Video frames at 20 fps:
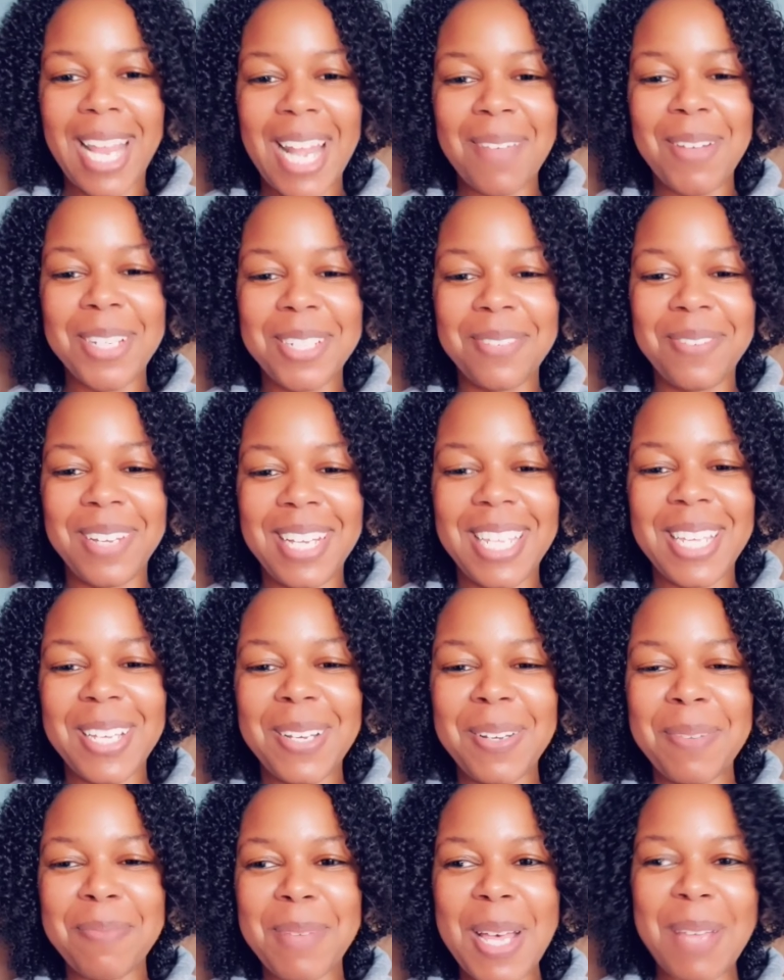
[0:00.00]
I watch a video?
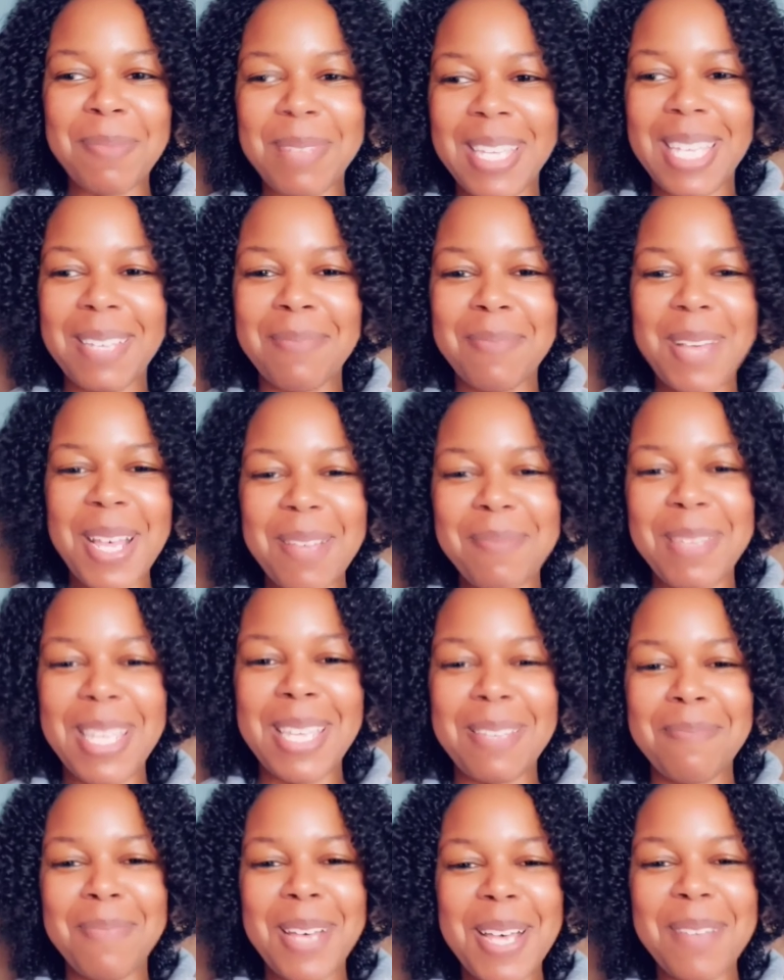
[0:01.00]
Mommy, mommy,
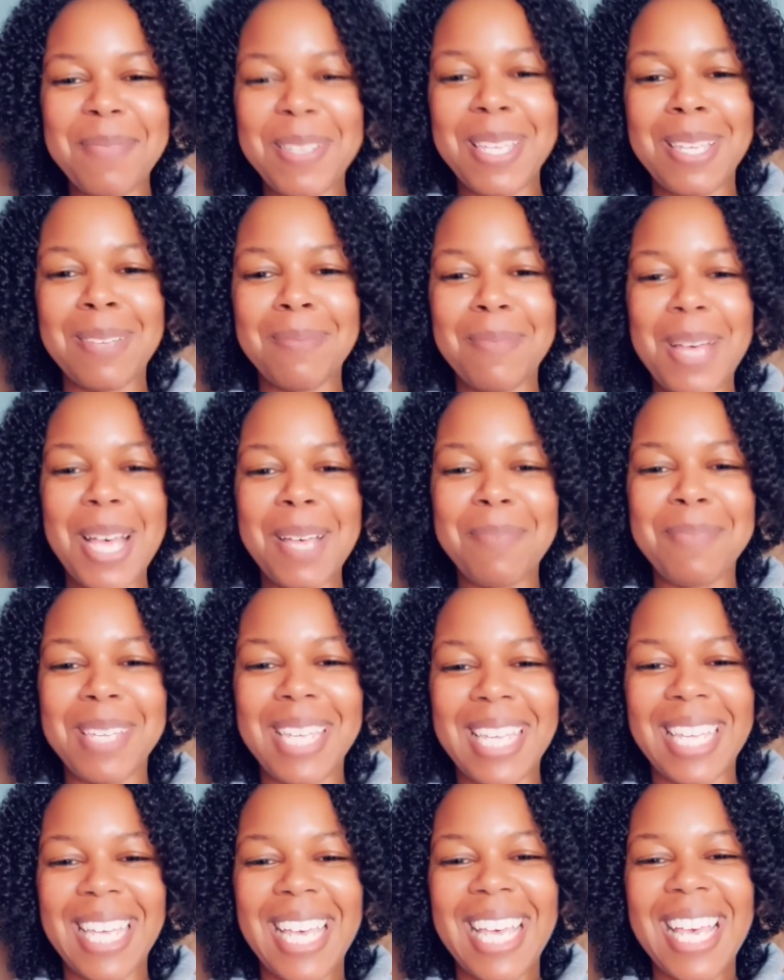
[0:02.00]
mommy, mommy."
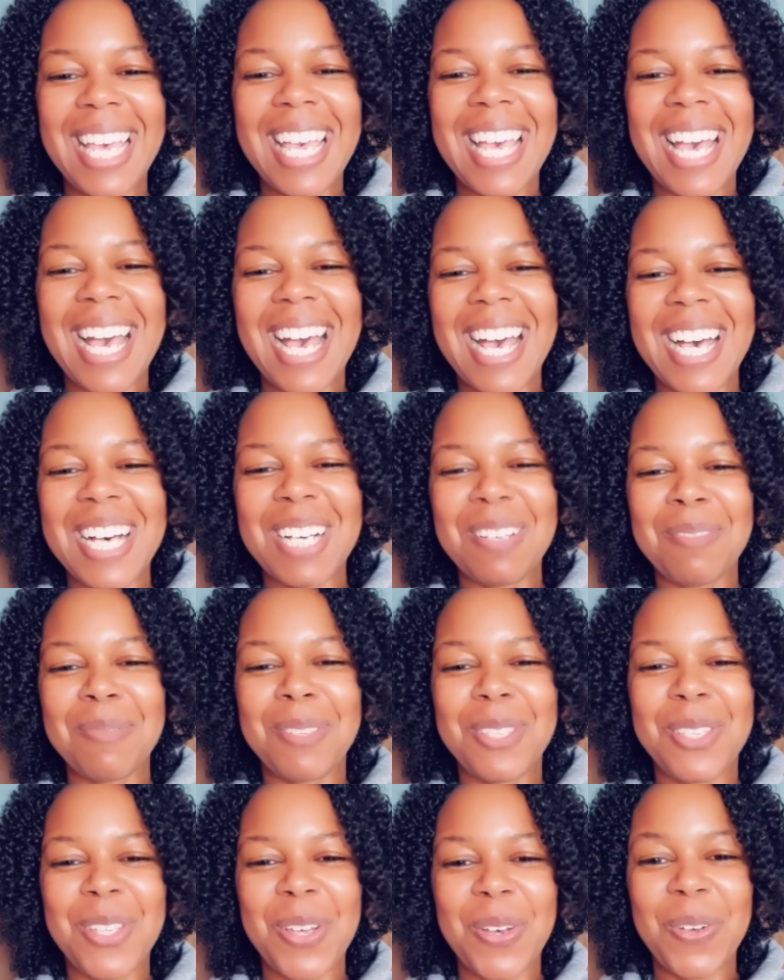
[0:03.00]

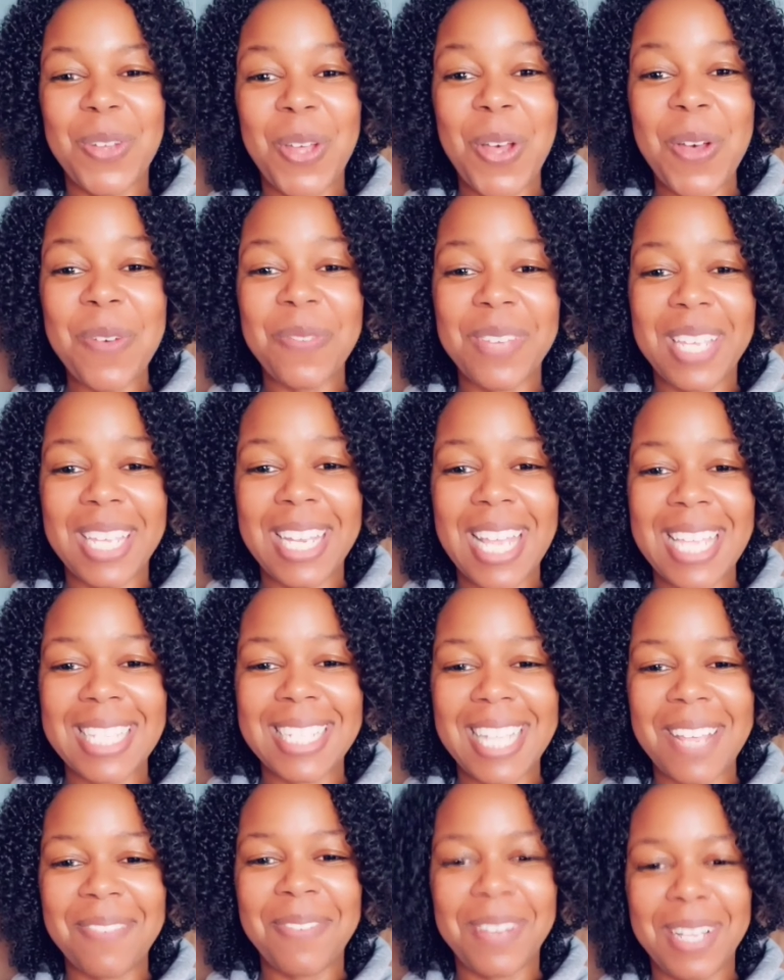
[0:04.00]
So COVID has
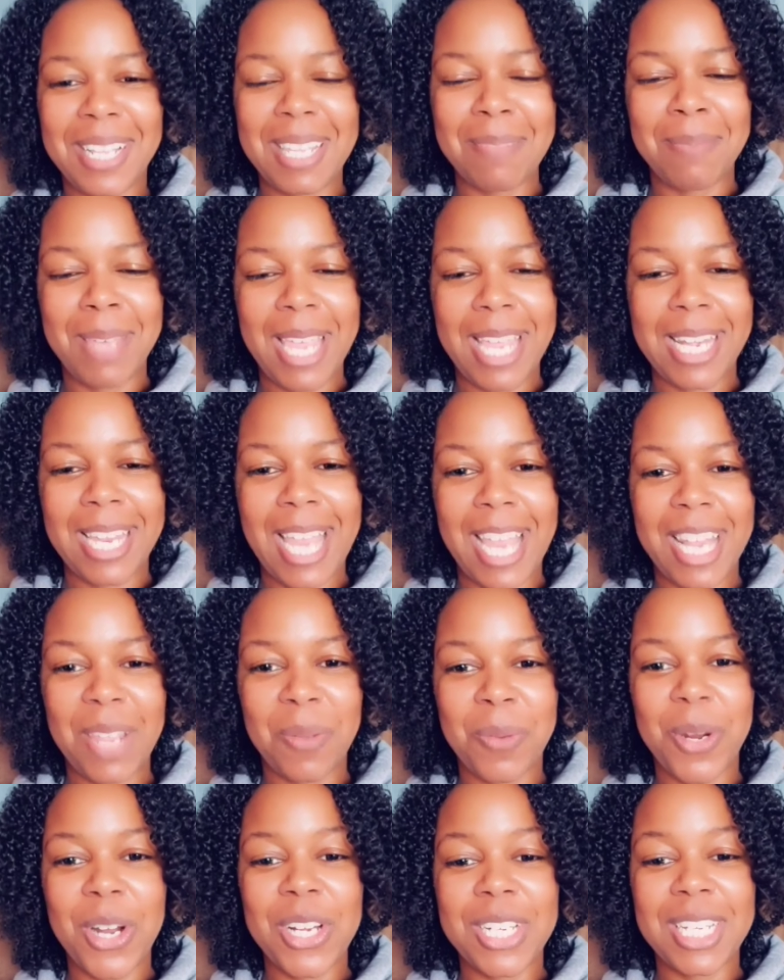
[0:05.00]
definitely made getting
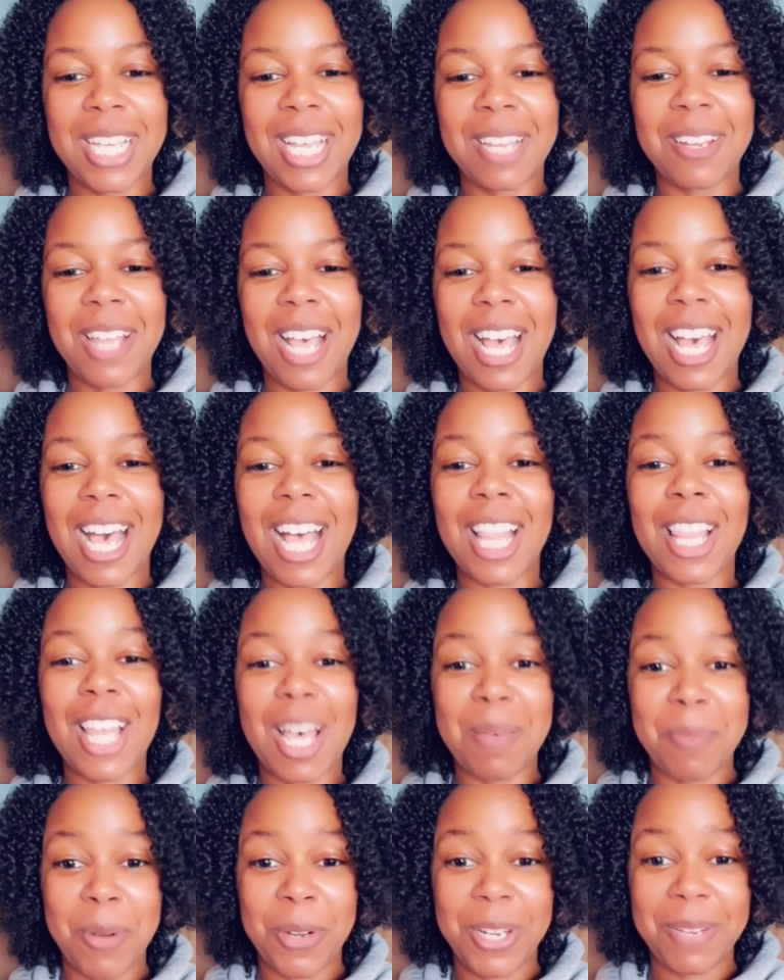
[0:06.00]
work done a lot
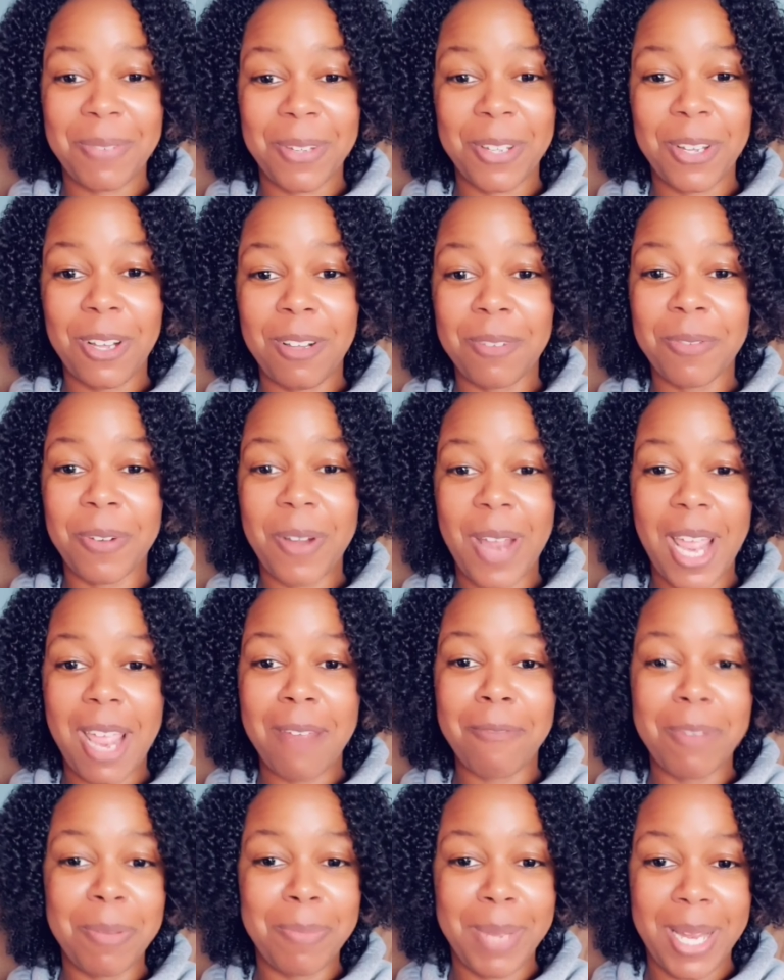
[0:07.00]
more difficult for
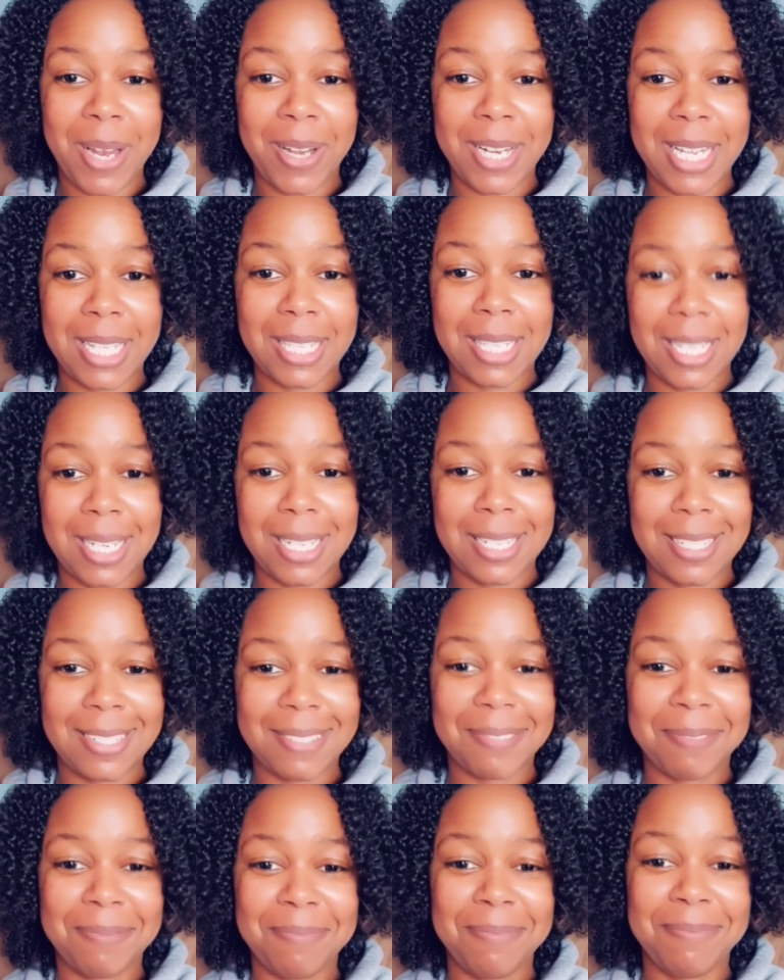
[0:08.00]
every parent out there.
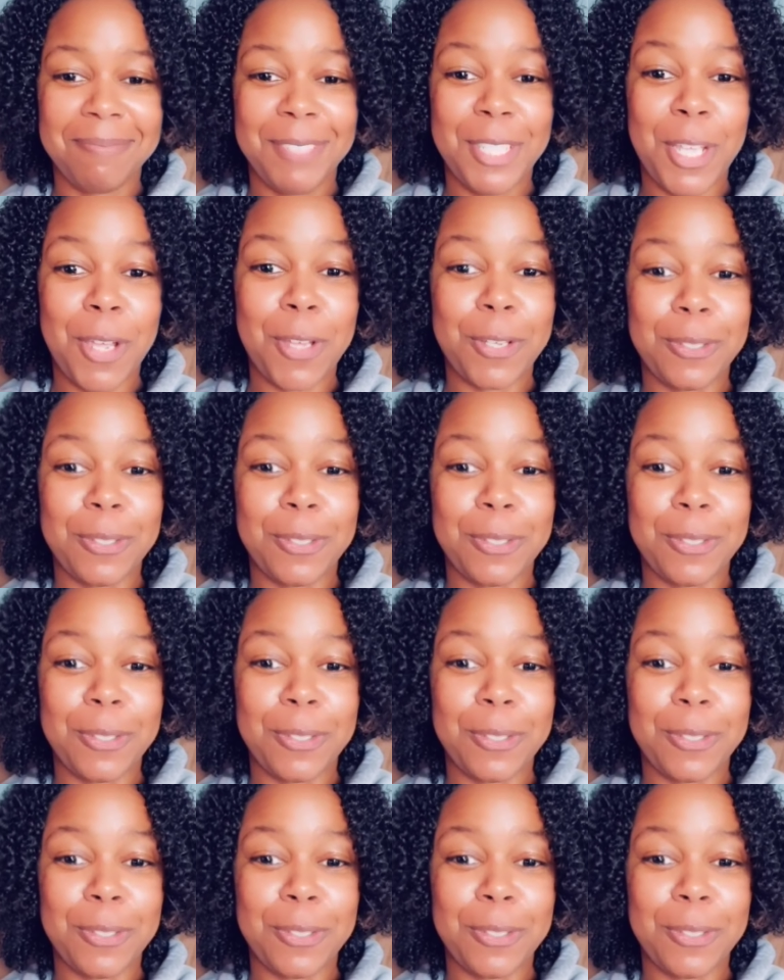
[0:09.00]
So.